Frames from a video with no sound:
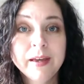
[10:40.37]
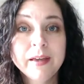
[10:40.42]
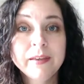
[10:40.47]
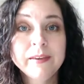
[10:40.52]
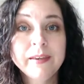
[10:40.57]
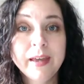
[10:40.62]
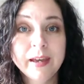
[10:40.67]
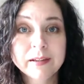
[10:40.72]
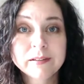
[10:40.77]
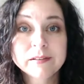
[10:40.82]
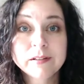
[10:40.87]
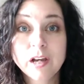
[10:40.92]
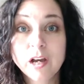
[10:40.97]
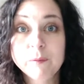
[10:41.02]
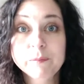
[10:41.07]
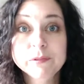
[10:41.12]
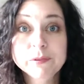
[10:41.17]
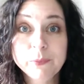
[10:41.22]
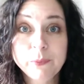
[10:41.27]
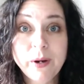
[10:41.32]
Next
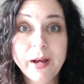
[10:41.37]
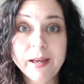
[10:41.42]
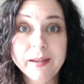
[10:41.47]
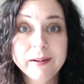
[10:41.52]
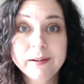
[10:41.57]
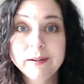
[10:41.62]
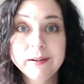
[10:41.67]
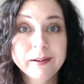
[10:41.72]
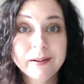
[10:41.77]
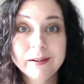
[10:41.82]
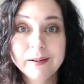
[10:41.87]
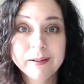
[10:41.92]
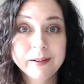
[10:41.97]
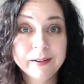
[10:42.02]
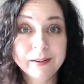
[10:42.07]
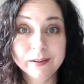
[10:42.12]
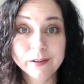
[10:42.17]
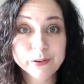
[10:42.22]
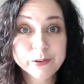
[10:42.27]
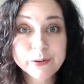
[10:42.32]
comes what?
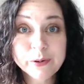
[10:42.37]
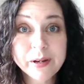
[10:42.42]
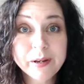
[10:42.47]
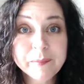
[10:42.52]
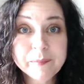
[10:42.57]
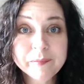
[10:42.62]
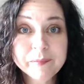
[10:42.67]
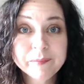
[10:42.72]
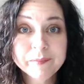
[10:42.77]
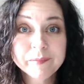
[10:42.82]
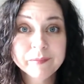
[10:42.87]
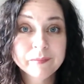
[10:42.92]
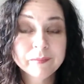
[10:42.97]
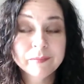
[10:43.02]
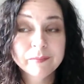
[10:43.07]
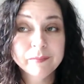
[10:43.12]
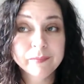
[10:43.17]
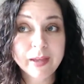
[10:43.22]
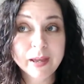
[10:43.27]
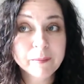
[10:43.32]
Guilt trip,
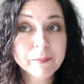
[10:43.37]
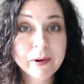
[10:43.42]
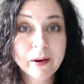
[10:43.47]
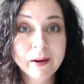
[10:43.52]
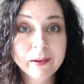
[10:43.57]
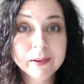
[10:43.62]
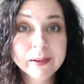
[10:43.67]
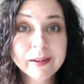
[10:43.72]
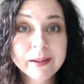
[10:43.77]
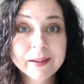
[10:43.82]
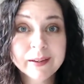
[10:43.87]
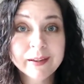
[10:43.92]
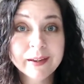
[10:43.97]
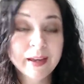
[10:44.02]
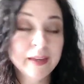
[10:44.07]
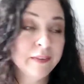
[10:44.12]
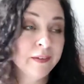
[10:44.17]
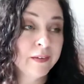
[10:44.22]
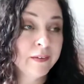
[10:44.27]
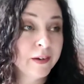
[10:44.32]
name calling,
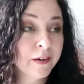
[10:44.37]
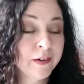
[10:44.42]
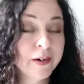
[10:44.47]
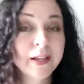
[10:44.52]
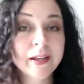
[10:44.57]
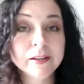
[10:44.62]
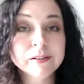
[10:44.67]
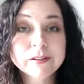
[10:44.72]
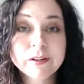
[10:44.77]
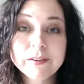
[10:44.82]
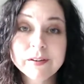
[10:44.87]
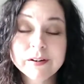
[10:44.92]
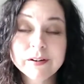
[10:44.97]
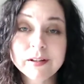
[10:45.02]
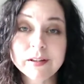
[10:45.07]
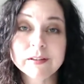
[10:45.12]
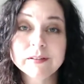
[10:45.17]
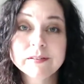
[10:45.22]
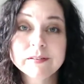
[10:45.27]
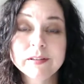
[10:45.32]
and then there it is. Oh, there it
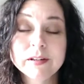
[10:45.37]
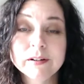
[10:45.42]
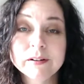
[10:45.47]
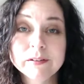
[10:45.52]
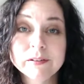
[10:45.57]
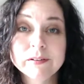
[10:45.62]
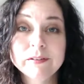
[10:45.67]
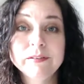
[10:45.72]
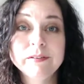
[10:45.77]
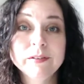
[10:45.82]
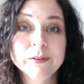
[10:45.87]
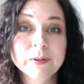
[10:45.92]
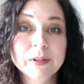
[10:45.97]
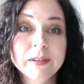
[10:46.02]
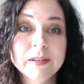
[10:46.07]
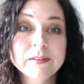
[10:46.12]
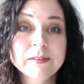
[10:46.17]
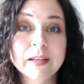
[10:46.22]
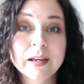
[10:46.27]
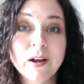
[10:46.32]
is. They're doing
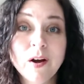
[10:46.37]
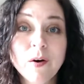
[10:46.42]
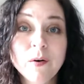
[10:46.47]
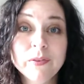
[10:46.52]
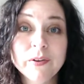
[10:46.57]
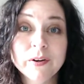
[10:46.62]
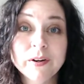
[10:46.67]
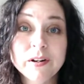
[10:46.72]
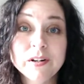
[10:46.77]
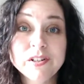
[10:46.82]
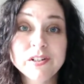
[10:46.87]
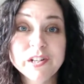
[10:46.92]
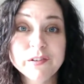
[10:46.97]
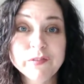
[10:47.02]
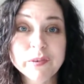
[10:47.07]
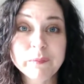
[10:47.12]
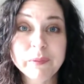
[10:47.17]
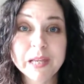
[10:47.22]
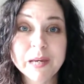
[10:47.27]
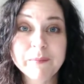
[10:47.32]
this thing. Oh, they're going to shift
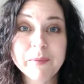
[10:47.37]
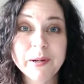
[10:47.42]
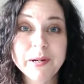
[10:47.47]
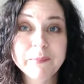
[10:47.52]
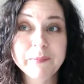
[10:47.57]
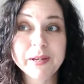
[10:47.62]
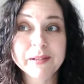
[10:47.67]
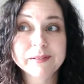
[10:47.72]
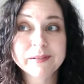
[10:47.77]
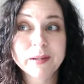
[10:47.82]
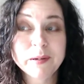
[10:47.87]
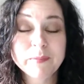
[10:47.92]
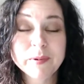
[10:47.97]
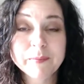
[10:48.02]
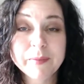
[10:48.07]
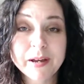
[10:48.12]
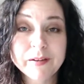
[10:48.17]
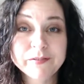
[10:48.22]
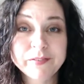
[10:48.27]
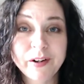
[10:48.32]
the blame onto me. It's going to be
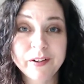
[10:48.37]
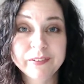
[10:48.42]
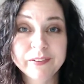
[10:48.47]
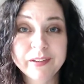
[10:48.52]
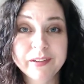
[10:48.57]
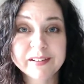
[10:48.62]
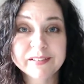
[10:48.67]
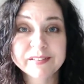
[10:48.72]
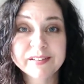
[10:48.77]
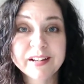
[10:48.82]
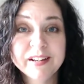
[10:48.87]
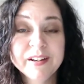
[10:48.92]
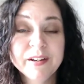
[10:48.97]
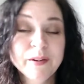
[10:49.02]
my fault next.